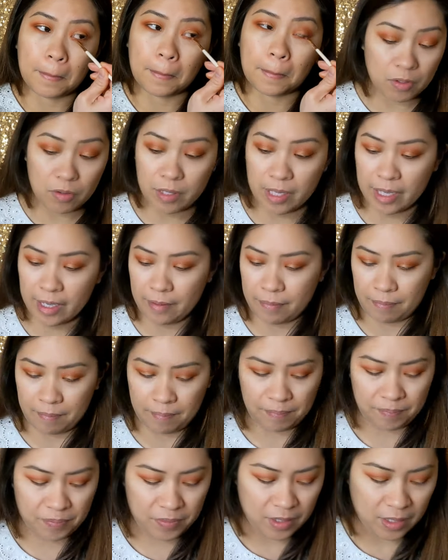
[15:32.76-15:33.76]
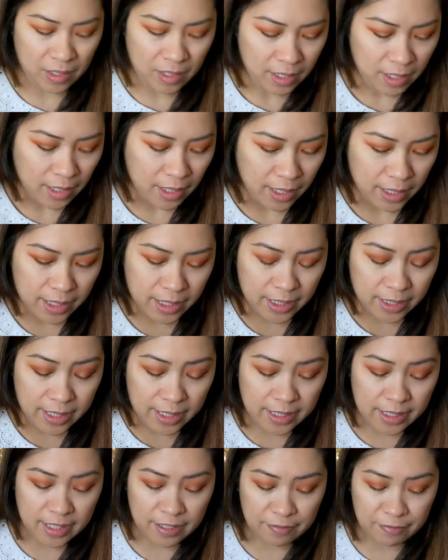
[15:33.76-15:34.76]
Okay, I think
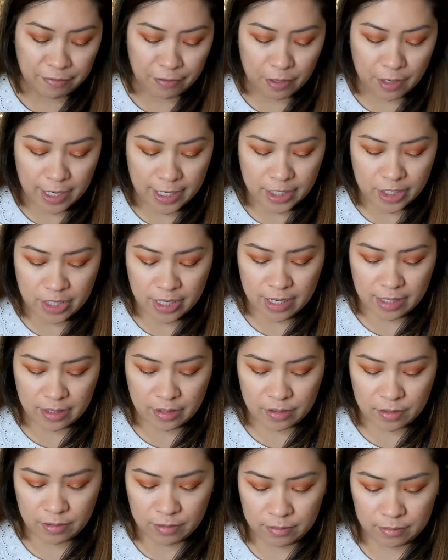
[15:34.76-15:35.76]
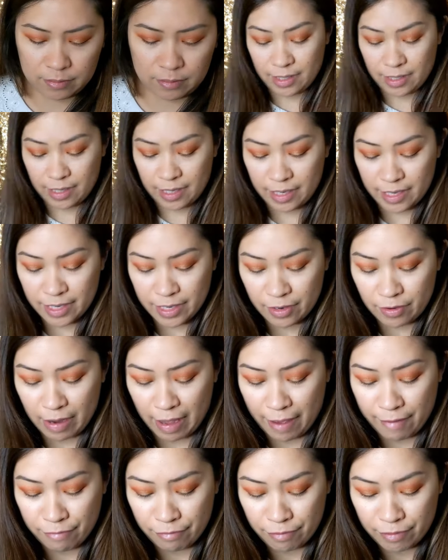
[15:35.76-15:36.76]
that's it for eyeshadow. Can hear
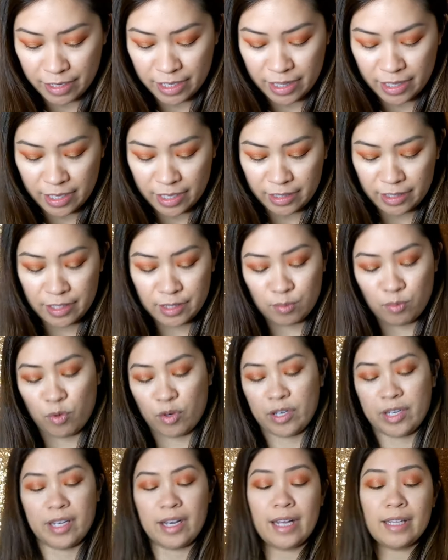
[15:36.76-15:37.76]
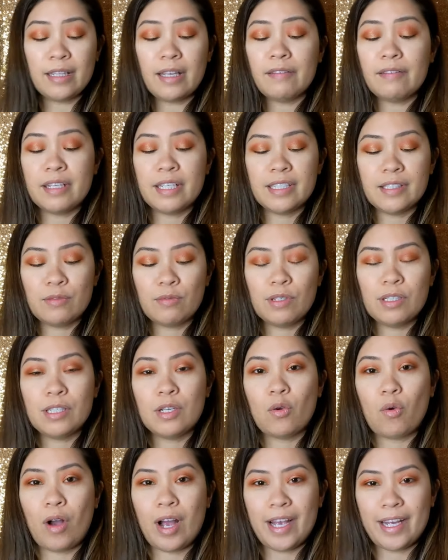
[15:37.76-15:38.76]
everything this morning. I love it. It's really
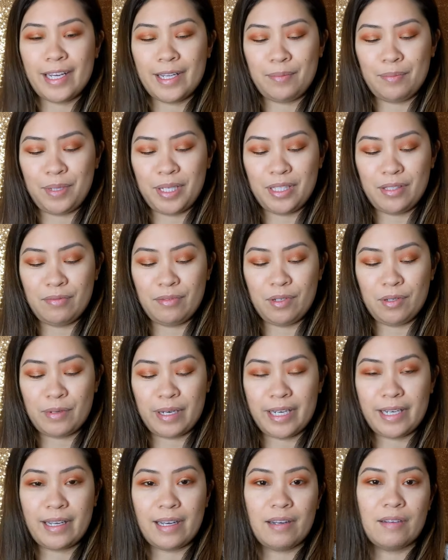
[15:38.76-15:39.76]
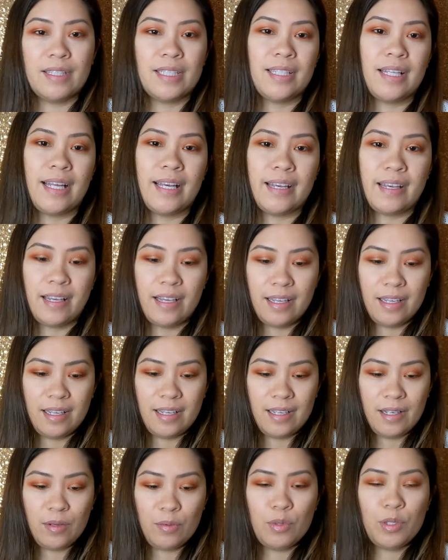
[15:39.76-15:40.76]
quiet and peaceful right now. It's like
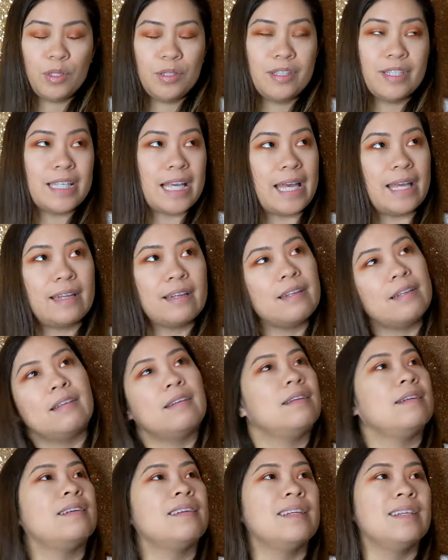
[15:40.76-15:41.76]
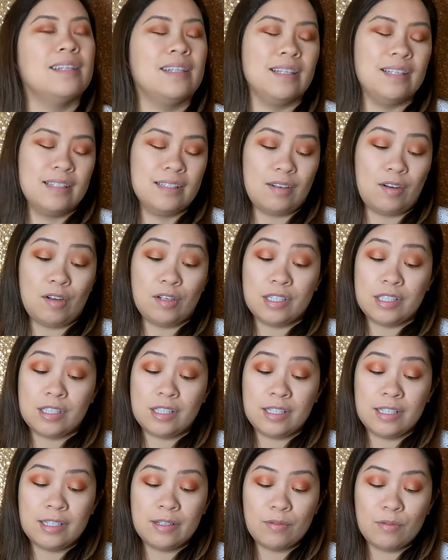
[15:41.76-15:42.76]
real zen.
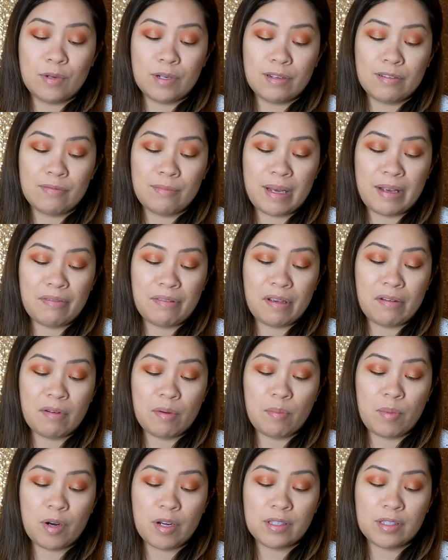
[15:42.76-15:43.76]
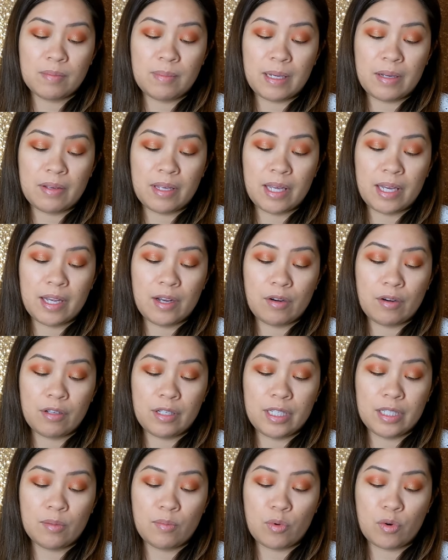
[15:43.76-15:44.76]
Honestly, one of my favorite parts about getting
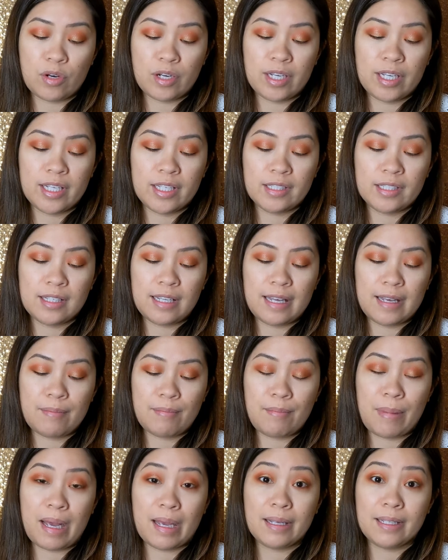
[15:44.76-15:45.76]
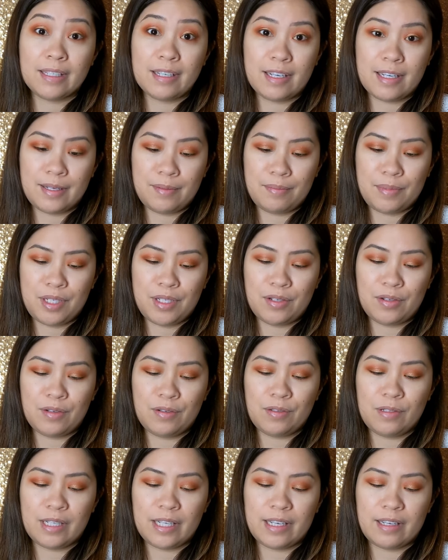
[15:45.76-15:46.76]
early in the morning, it's like my time, you
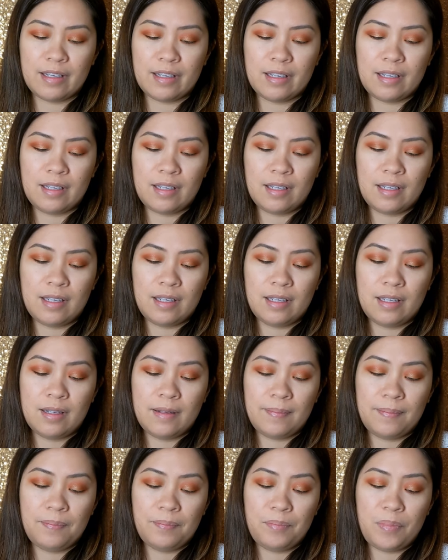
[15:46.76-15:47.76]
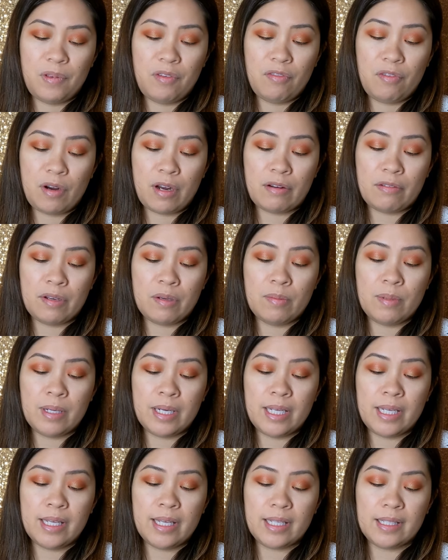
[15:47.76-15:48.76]
know, like before
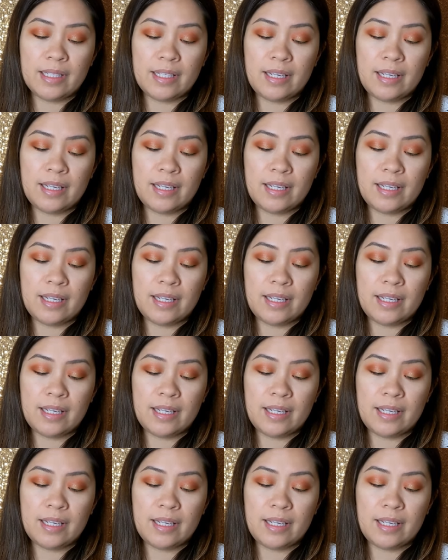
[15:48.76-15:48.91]
everybody gets